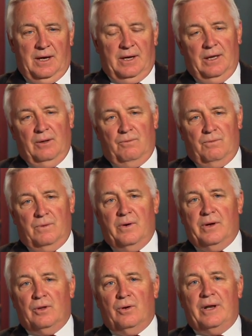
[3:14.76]
You
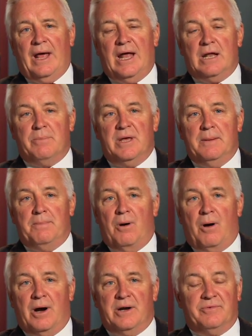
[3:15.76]
really learn how to be
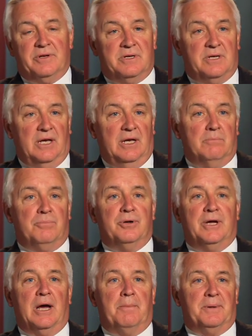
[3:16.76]
part of a team,
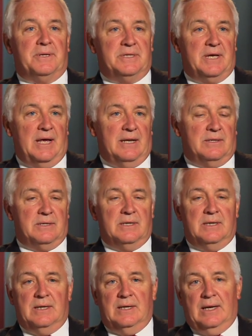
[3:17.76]
putting up a tent,
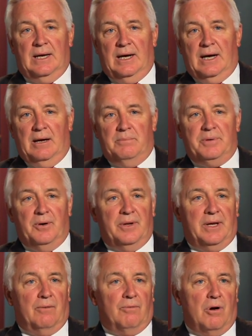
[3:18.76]

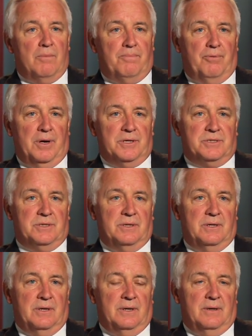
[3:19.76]
building a rope bridge.
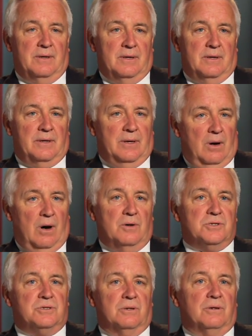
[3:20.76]
You
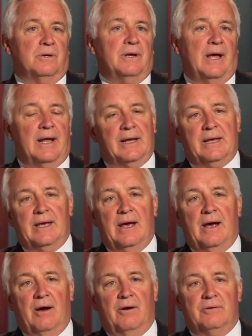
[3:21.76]
also learn how to
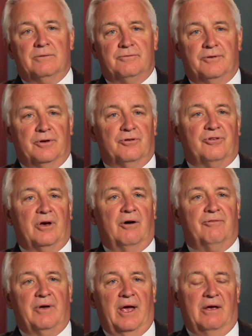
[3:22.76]
care for
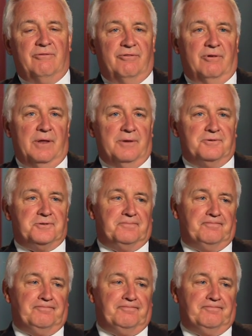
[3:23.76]
yourself and for others.